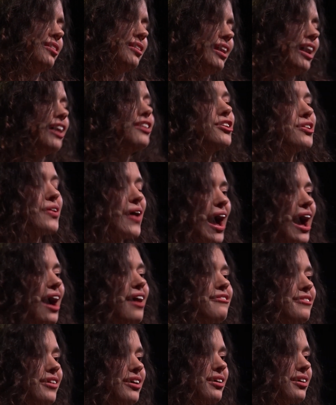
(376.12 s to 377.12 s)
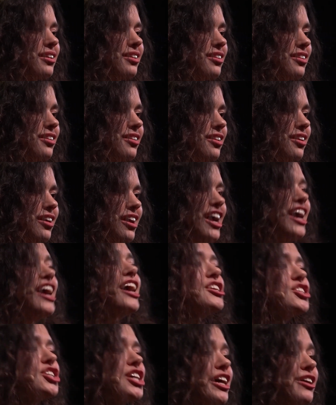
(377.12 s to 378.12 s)
and you have it,
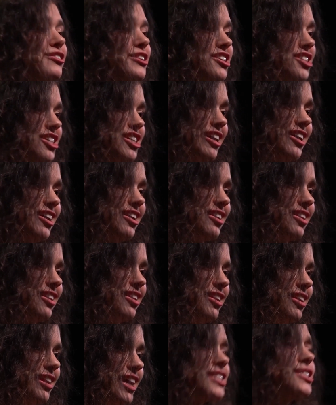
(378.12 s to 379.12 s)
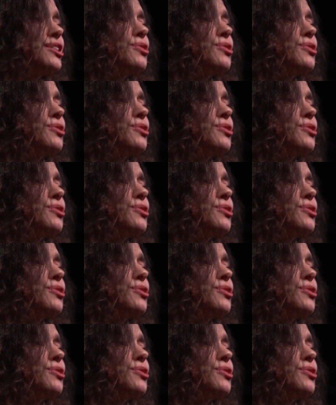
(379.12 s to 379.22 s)
cherish it, as